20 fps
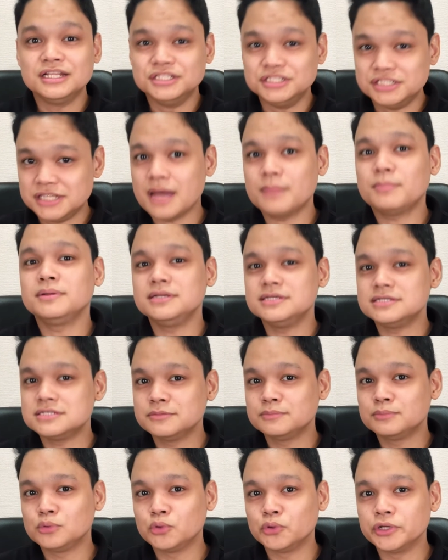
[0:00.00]
Japanese
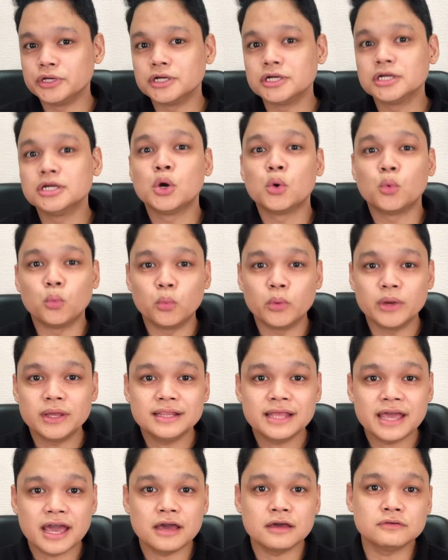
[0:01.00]
employer
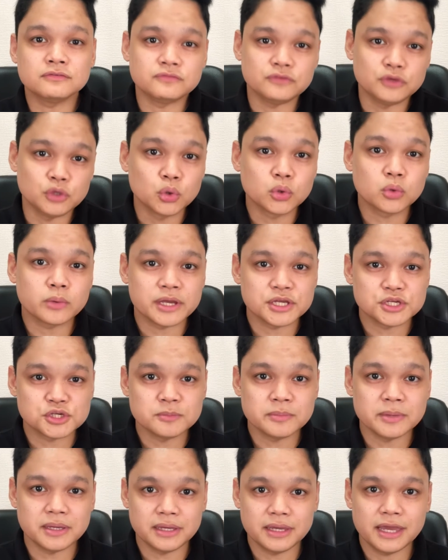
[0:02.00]
will have your
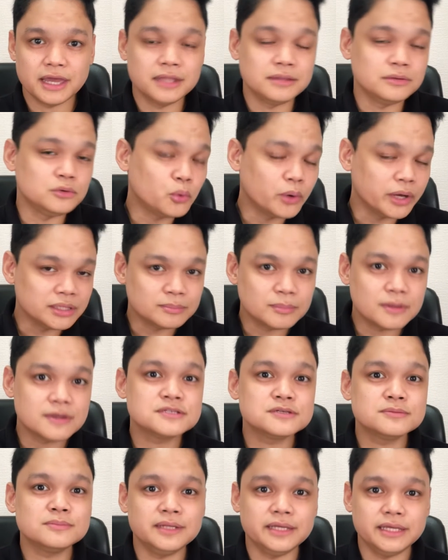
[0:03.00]
resume and quite
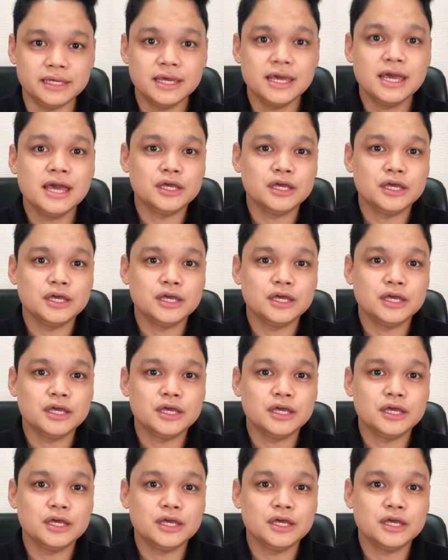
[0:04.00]
possibly